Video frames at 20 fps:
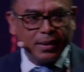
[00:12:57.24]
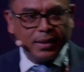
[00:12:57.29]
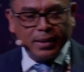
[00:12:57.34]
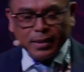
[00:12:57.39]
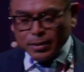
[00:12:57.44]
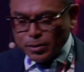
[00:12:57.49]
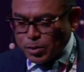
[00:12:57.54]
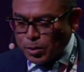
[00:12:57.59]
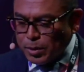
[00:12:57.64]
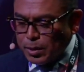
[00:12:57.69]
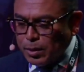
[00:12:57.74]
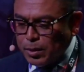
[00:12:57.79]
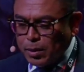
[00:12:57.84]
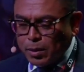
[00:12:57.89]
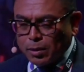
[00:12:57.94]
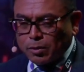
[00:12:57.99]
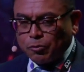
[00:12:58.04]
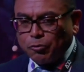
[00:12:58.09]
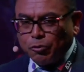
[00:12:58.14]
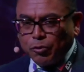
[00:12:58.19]
to
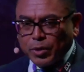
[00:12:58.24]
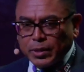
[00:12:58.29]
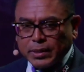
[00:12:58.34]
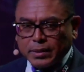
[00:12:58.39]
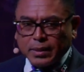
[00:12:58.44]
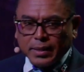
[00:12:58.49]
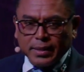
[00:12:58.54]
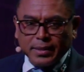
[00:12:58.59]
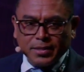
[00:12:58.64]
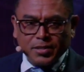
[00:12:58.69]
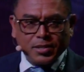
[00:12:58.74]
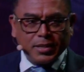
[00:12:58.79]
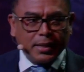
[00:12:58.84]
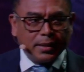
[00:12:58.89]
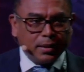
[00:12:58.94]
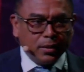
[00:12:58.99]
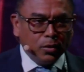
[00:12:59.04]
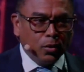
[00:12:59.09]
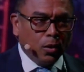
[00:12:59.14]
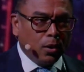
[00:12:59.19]
look for things that
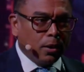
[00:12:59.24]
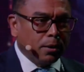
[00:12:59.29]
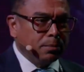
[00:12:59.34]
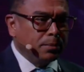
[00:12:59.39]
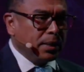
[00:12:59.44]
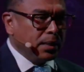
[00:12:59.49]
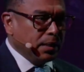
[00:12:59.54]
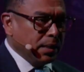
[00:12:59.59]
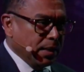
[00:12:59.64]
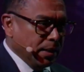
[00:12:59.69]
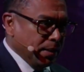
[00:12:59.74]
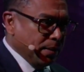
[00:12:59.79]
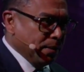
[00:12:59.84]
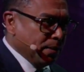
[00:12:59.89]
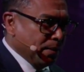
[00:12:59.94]
normally